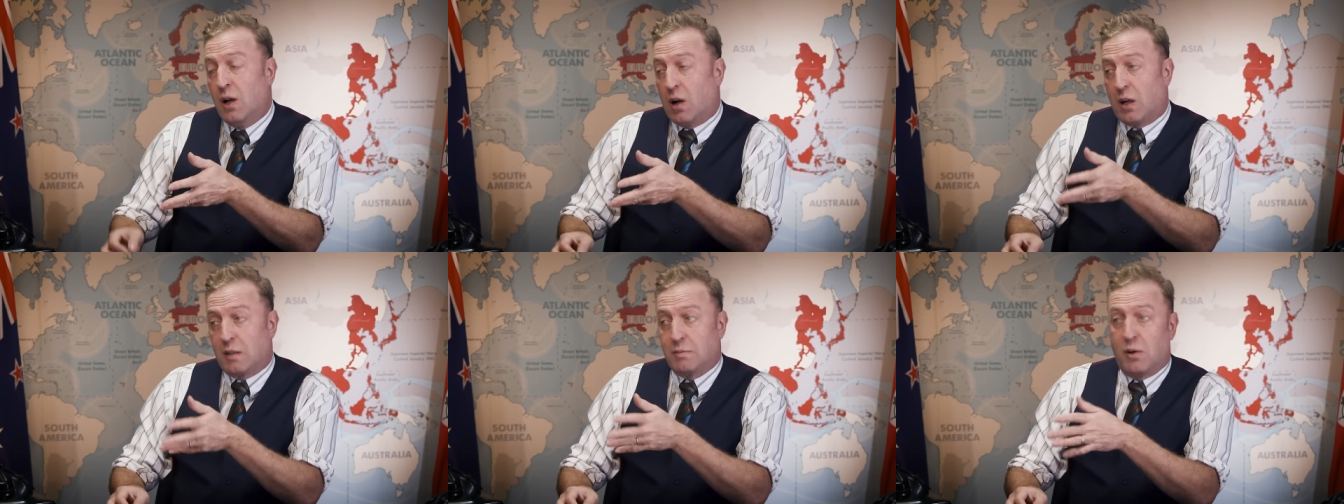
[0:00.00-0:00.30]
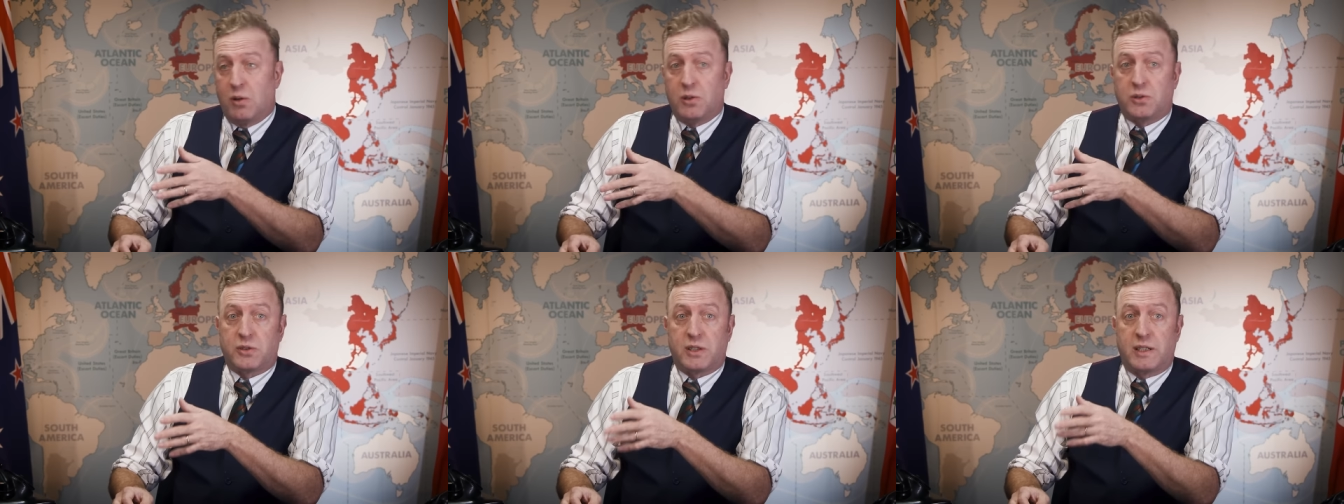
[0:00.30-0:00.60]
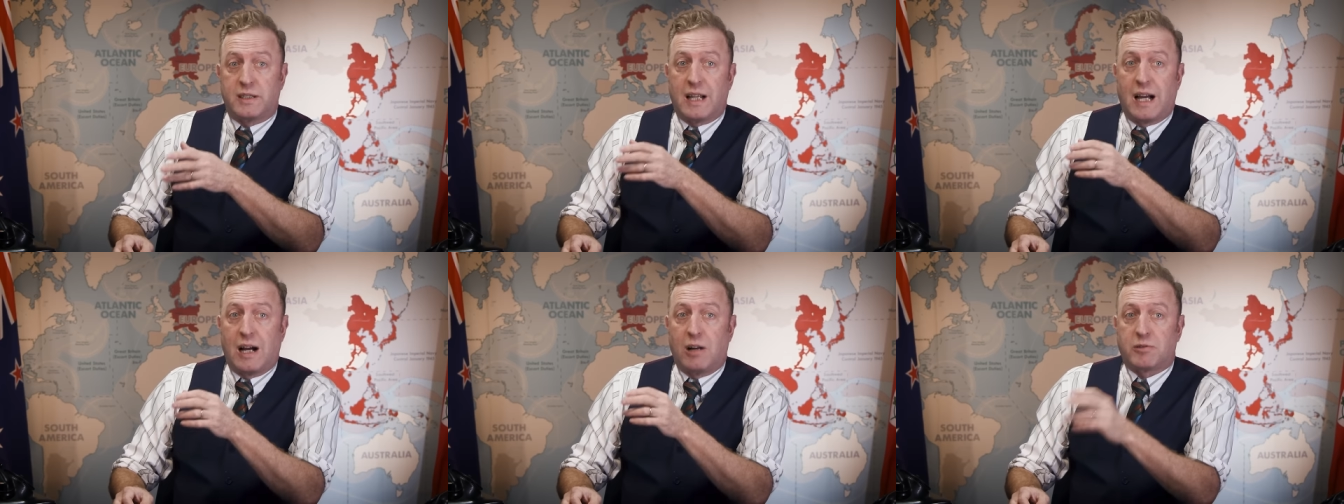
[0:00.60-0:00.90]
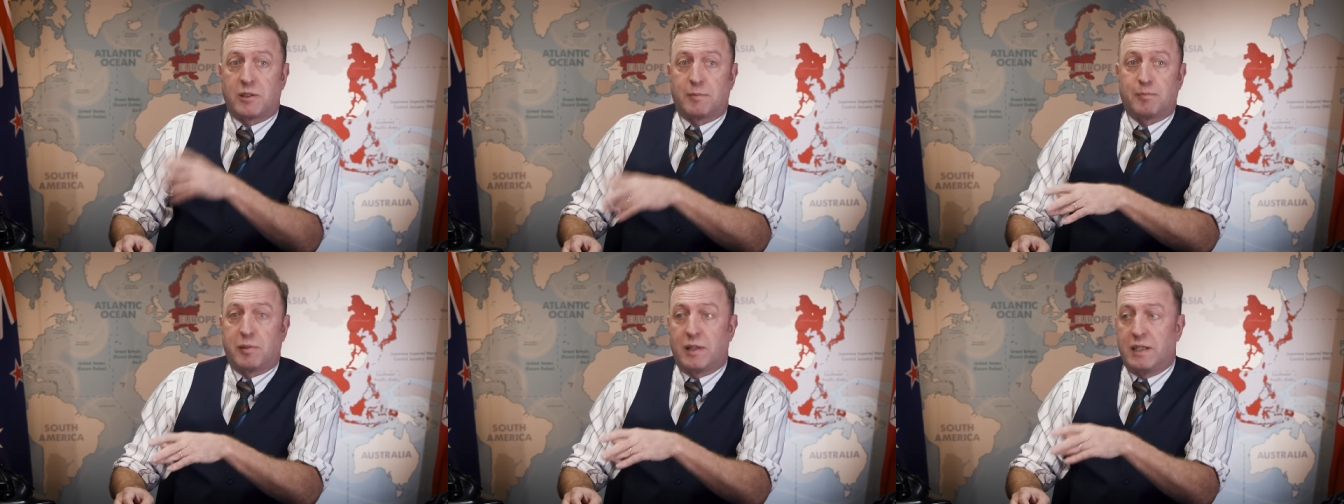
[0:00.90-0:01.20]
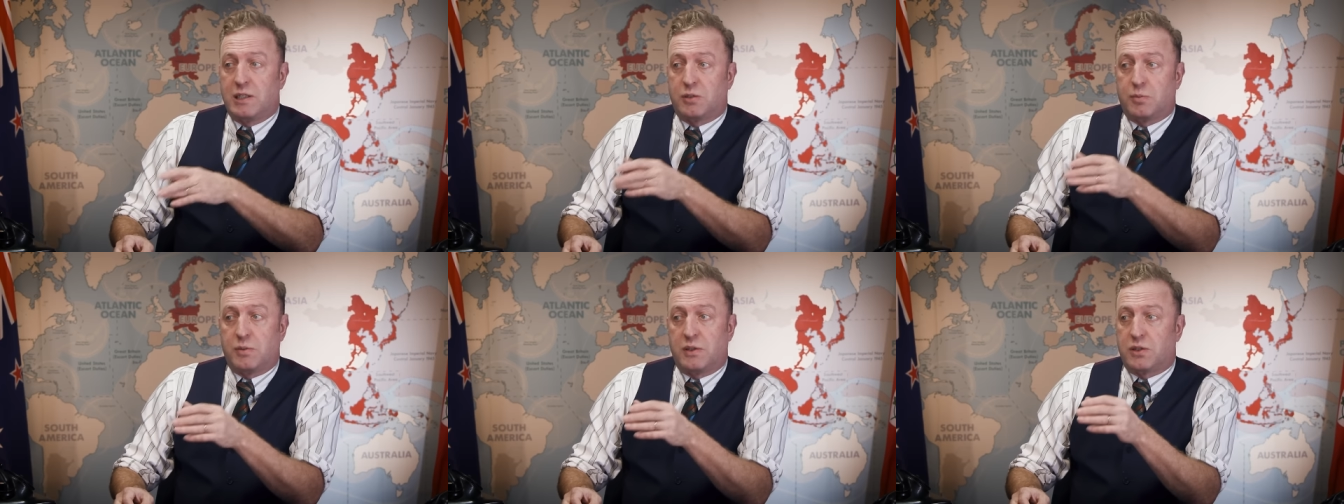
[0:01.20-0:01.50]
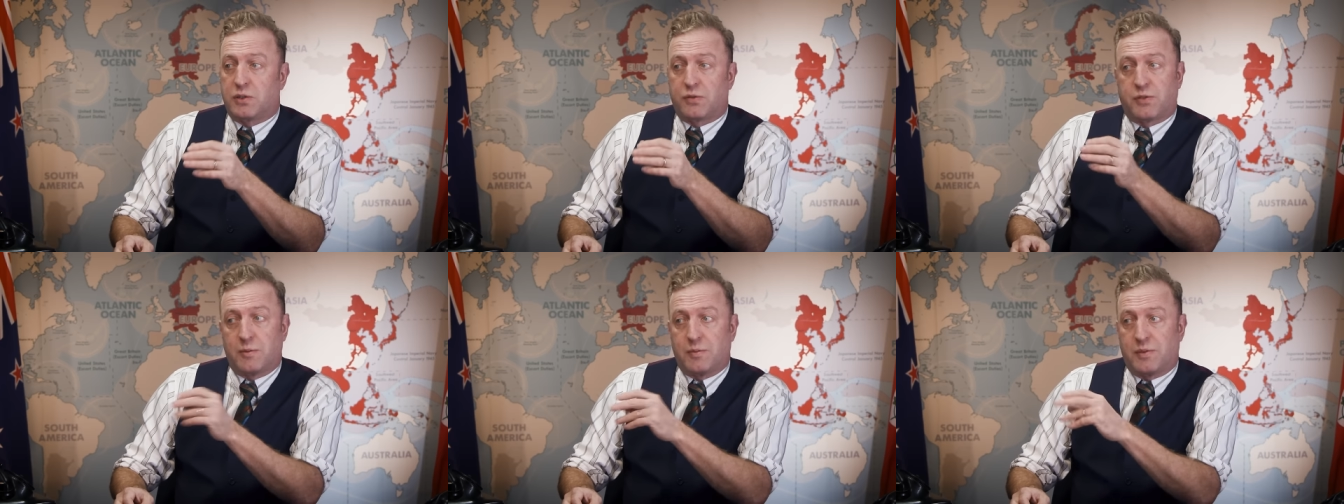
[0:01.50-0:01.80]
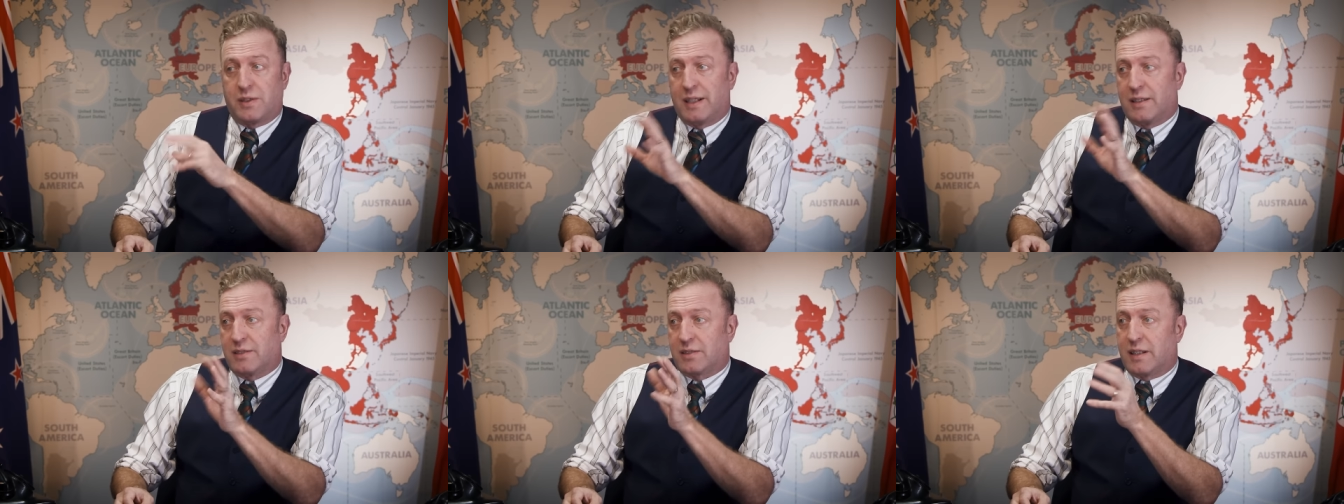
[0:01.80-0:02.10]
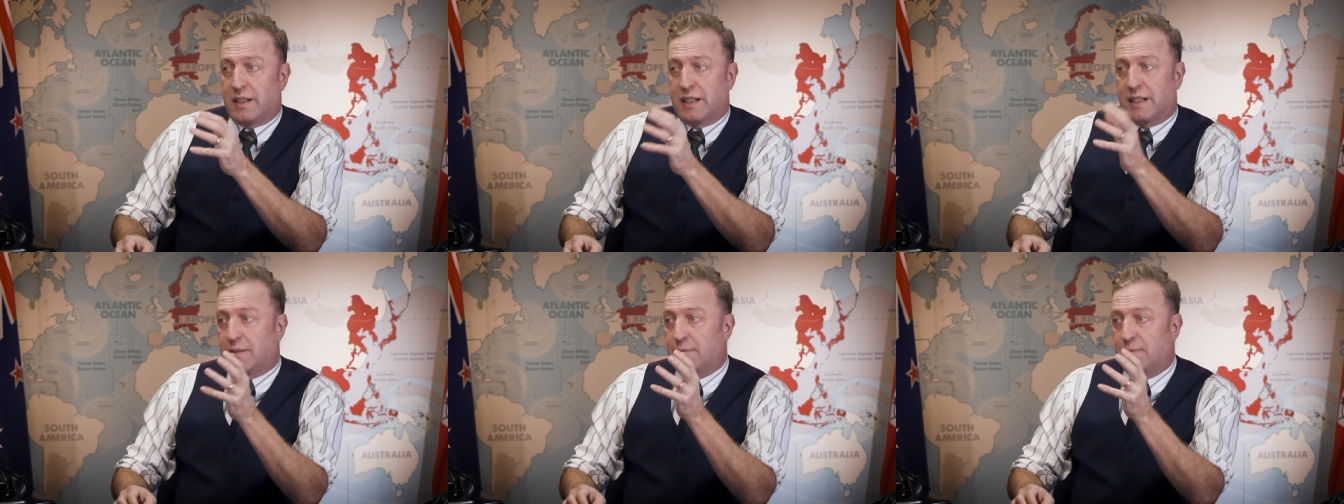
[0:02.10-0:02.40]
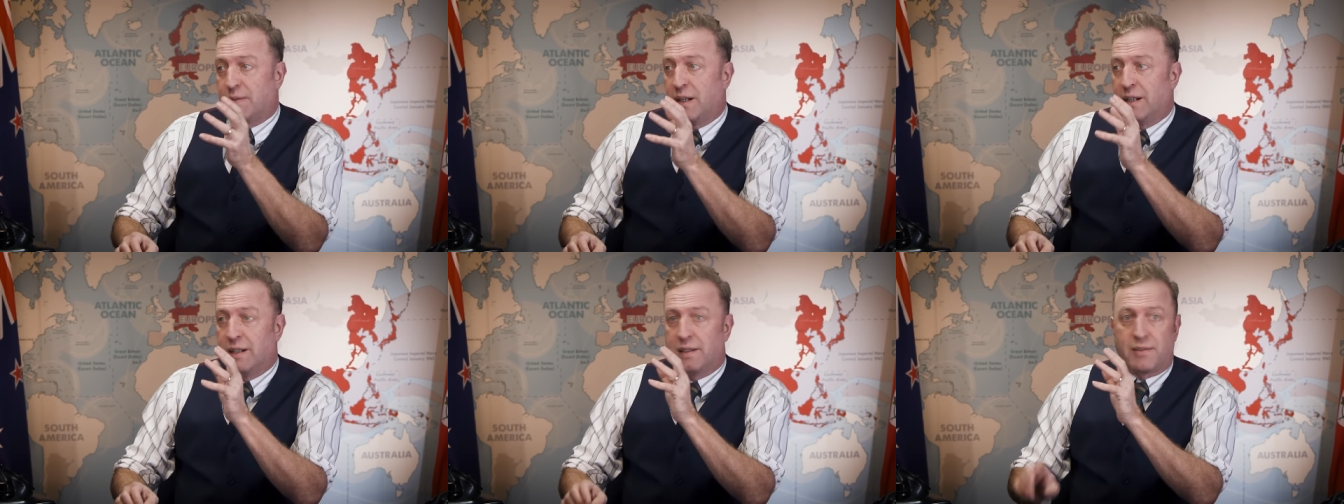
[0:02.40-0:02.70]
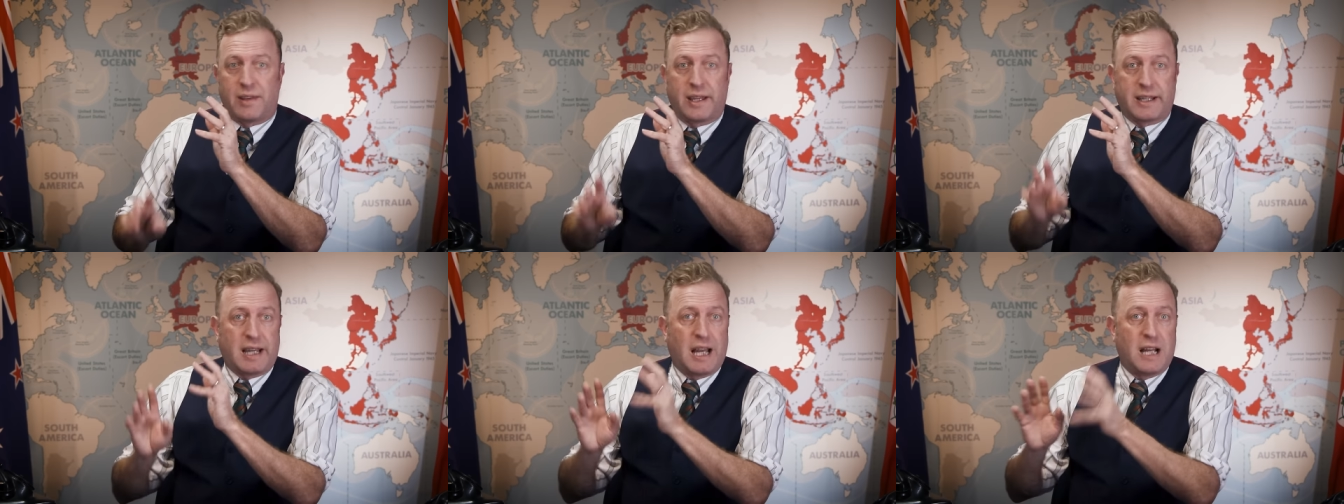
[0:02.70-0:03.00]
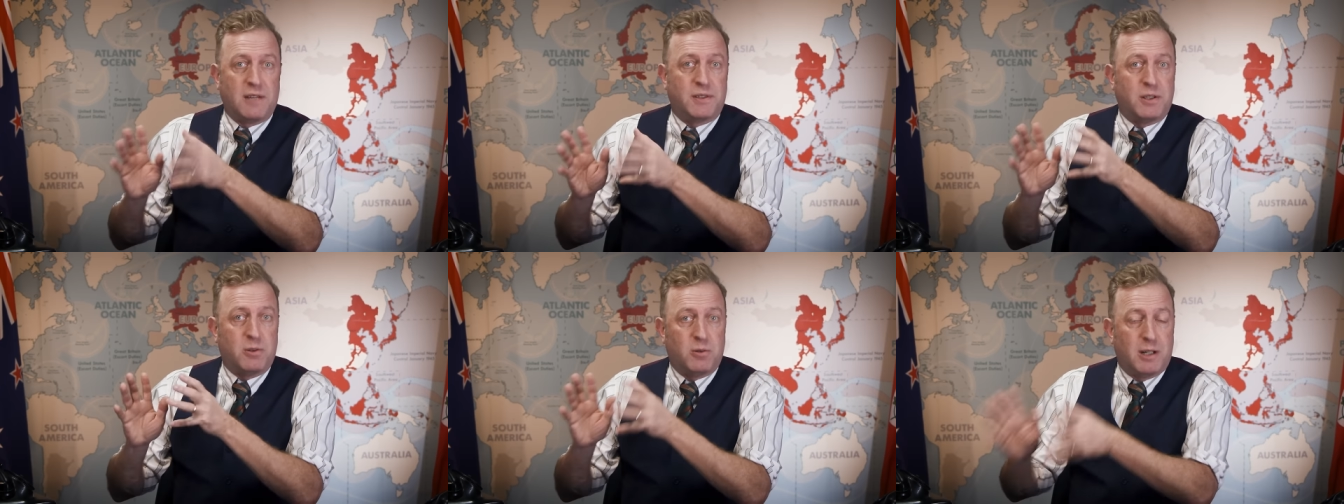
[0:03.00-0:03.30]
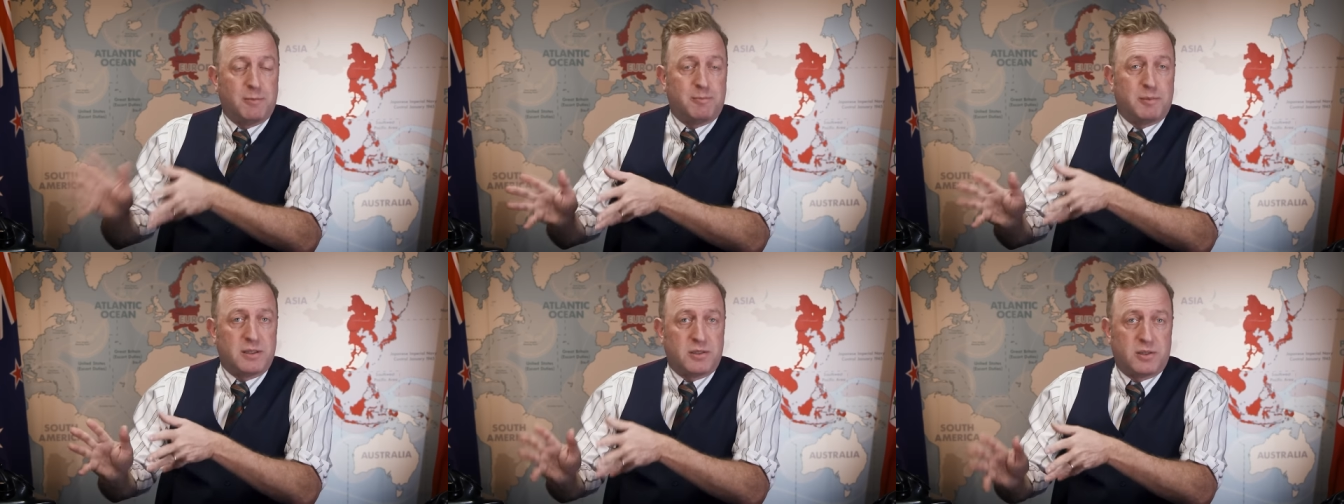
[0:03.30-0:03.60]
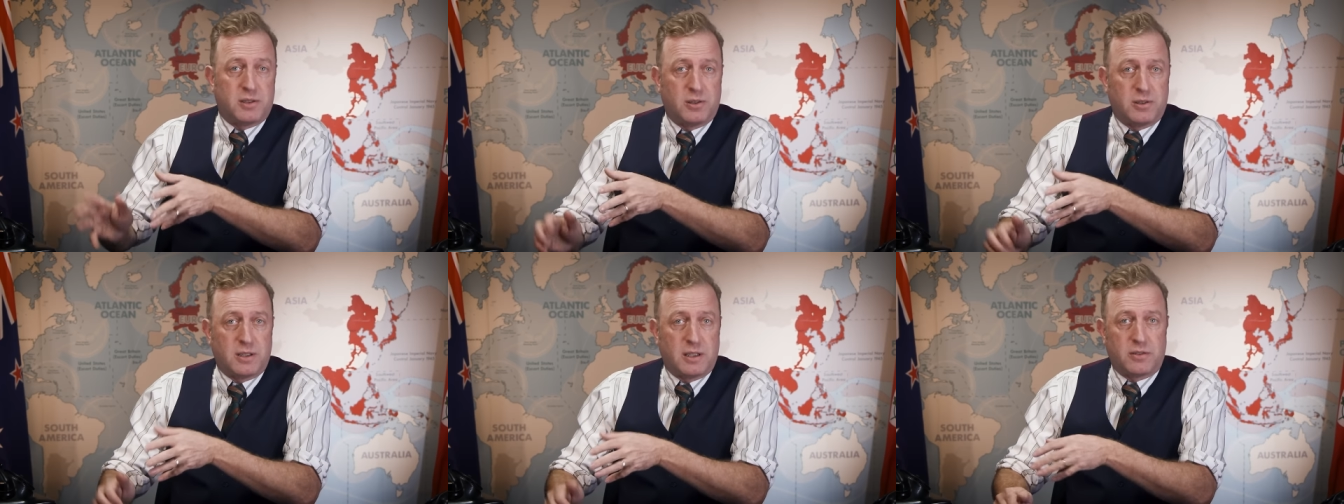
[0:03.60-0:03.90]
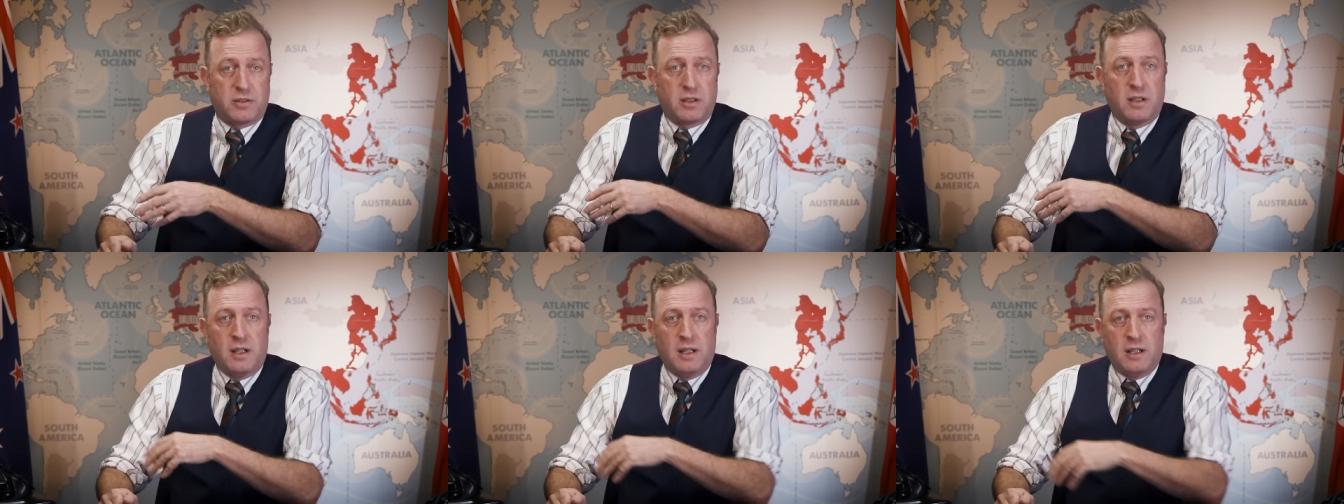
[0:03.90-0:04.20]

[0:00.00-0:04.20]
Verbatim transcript: are mostly now replacements from things like heavy weapons units.